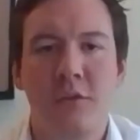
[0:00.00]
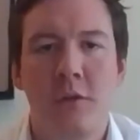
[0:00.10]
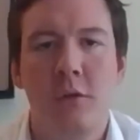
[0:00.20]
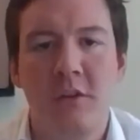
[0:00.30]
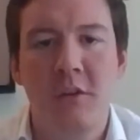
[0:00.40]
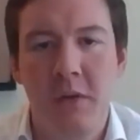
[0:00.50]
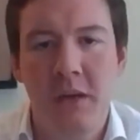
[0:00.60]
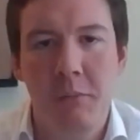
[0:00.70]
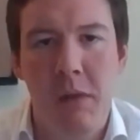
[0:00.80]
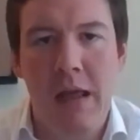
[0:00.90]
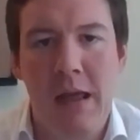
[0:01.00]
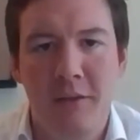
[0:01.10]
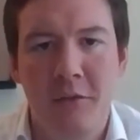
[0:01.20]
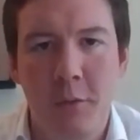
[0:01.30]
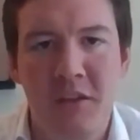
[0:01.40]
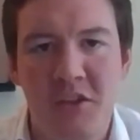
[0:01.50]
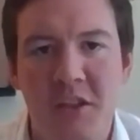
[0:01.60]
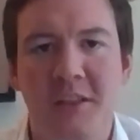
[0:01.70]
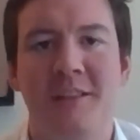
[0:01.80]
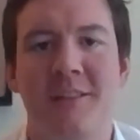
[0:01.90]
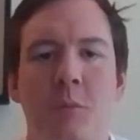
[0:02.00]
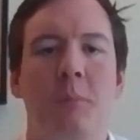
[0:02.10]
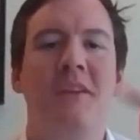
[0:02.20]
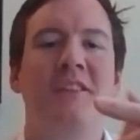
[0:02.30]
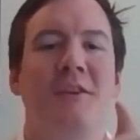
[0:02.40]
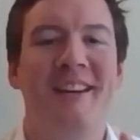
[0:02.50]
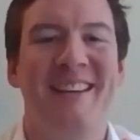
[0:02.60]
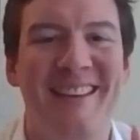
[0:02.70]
going to be my last question, but please go ahead.